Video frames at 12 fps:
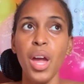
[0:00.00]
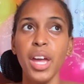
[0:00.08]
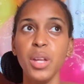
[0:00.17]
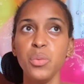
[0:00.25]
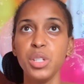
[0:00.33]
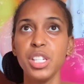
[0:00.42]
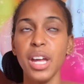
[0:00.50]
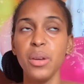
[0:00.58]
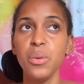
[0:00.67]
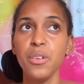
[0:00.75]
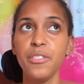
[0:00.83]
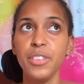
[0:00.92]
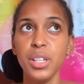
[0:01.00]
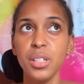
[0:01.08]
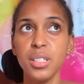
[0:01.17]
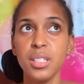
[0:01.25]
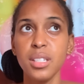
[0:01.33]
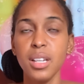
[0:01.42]
in which i do
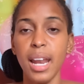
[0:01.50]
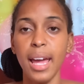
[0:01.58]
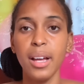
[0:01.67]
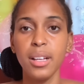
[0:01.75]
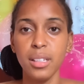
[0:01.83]
videos like